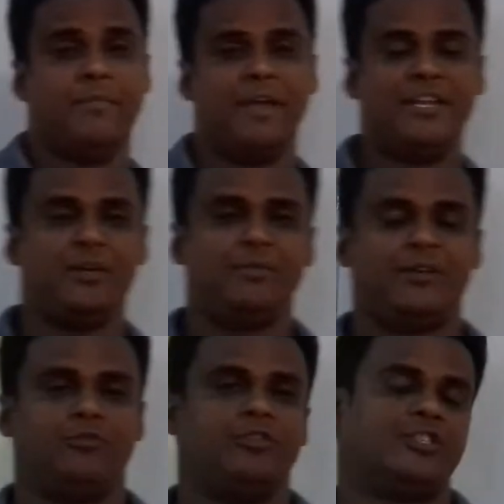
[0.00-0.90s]
Many of
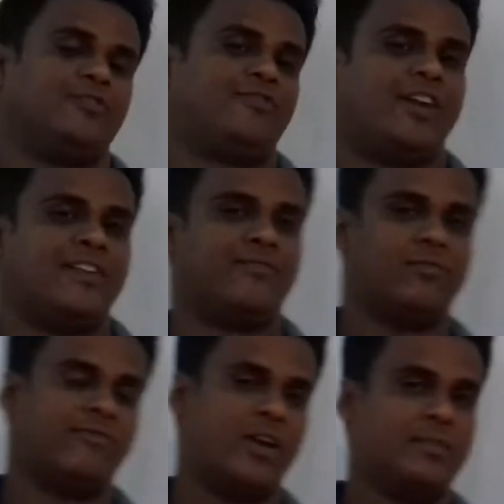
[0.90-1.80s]
the rules of right
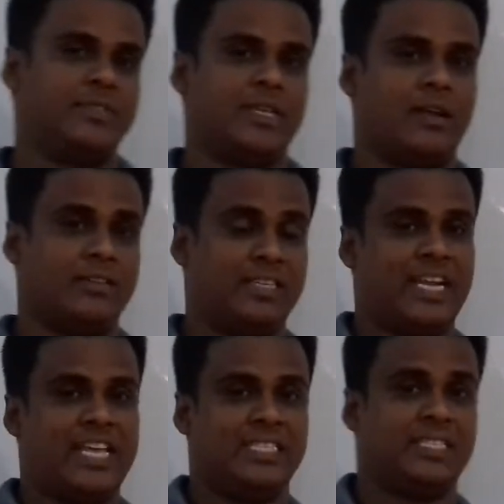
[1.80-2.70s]
form verbs are
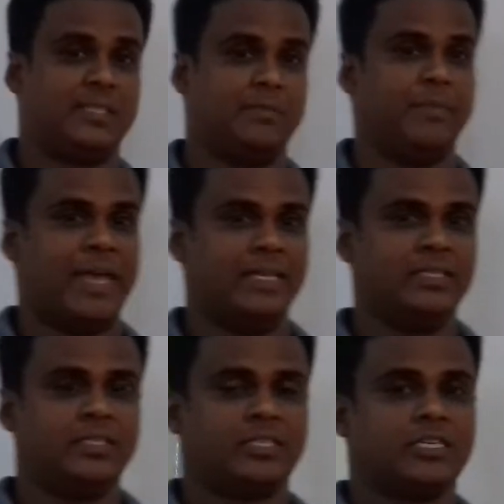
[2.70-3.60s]
tense
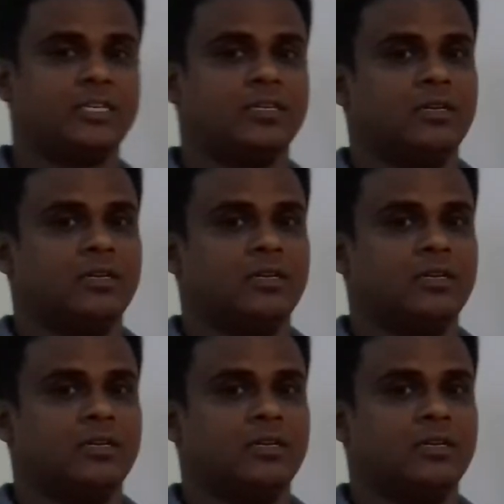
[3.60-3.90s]
based,